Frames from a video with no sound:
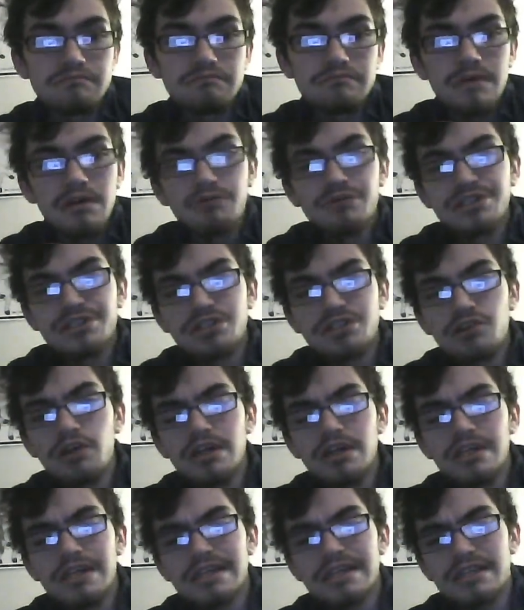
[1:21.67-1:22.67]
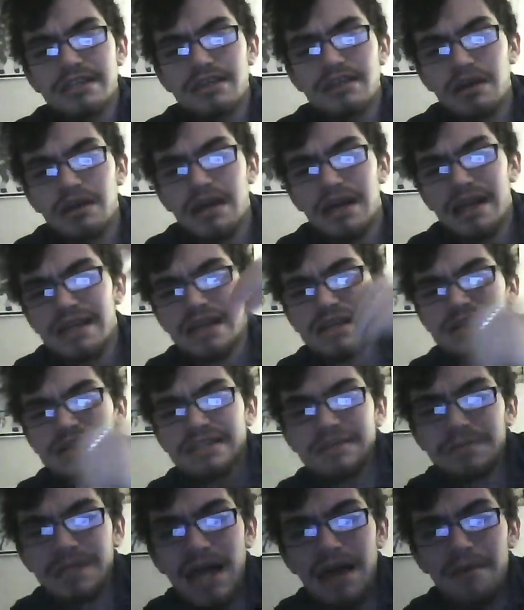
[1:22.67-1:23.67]
It was good and in
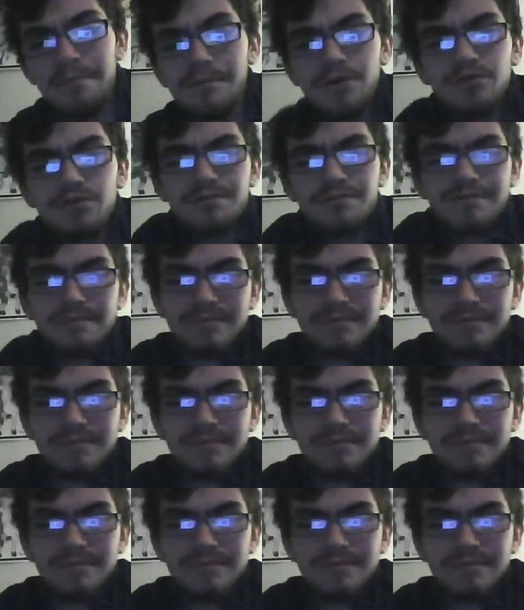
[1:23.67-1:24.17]
September,